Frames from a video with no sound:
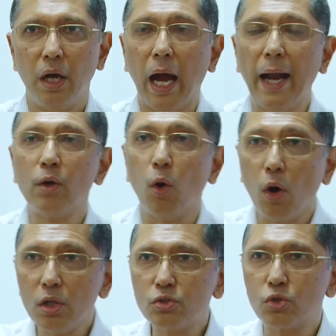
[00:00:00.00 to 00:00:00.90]
and
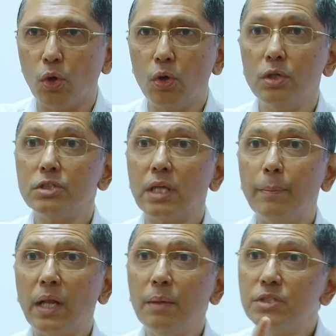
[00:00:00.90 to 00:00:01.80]
also
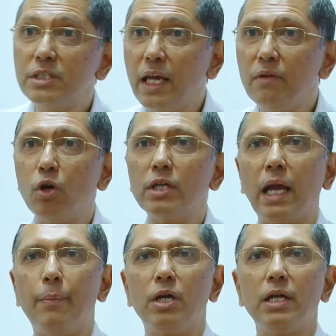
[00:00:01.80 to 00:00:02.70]
sometimes save on
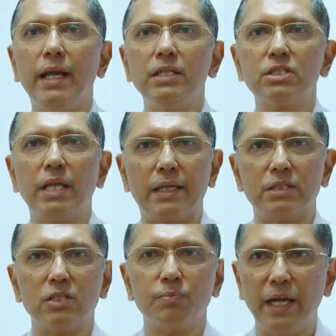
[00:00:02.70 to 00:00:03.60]
capital gains
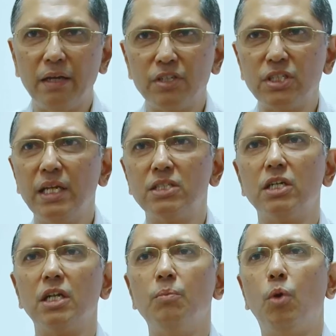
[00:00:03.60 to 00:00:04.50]
taxes by investing in
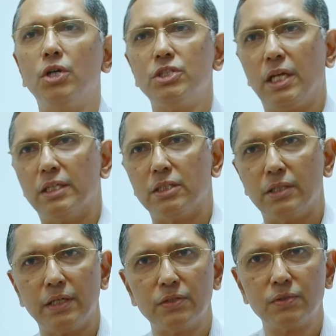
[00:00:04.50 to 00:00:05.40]
certain bonds and other
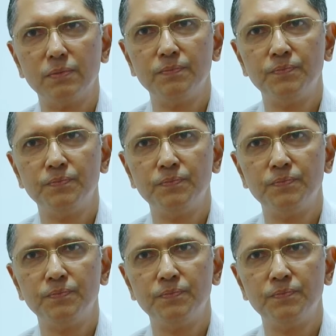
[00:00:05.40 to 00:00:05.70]
things.